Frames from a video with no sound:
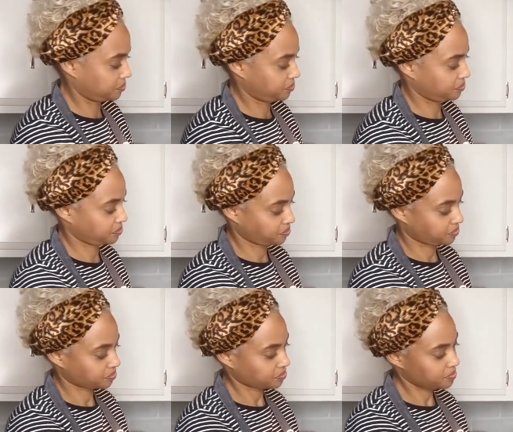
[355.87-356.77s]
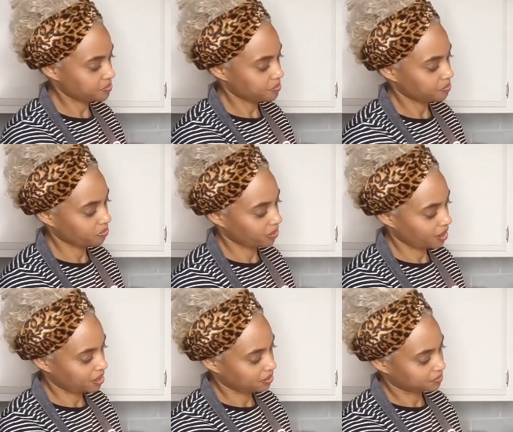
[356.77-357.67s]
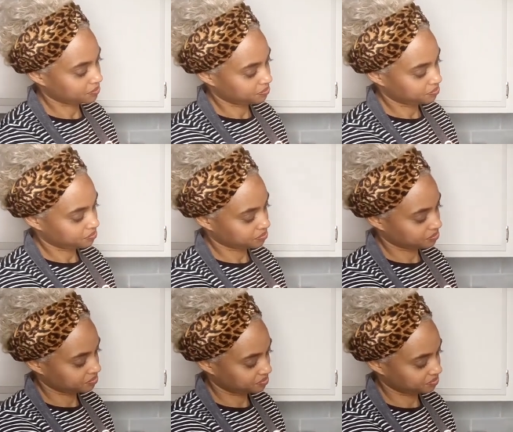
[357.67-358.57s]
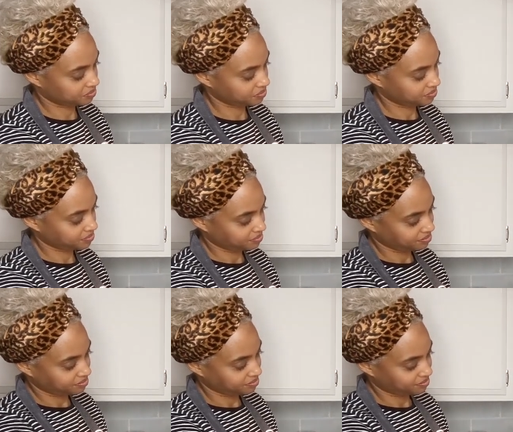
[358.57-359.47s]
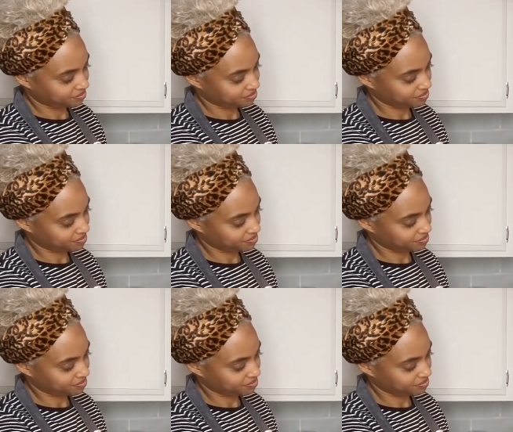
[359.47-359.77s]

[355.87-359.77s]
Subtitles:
Nobody speaks.